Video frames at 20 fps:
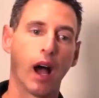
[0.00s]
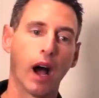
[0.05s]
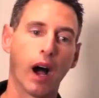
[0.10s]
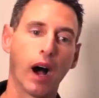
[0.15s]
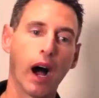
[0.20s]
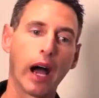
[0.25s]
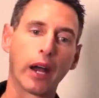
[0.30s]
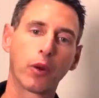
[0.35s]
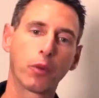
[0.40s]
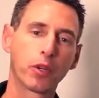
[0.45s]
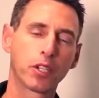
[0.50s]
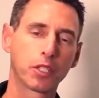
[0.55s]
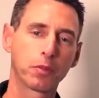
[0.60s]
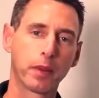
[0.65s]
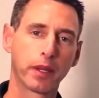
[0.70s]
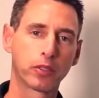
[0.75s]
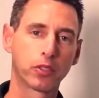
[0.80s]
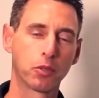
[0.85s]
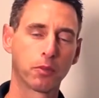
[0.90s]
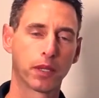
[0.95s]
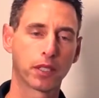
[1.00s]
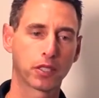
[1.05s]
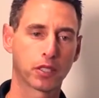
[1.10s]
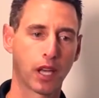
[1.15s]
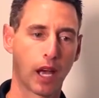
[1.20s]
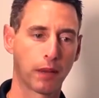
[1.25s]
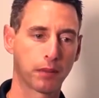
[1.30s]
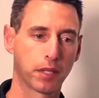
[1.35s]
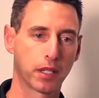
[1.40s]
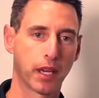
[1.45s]
I don't want to spend too much
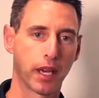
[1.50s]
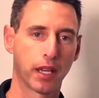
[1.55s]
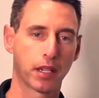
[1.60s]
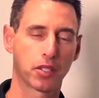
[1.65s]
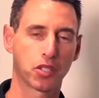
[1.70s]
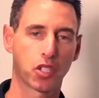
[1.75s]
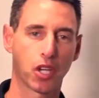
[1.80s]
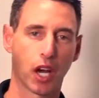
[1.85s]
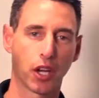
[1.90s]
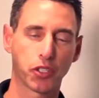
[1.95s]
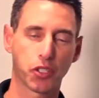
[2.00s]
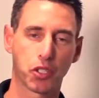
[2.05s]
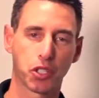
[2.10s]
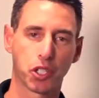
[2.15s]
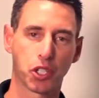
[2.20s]
time today discussing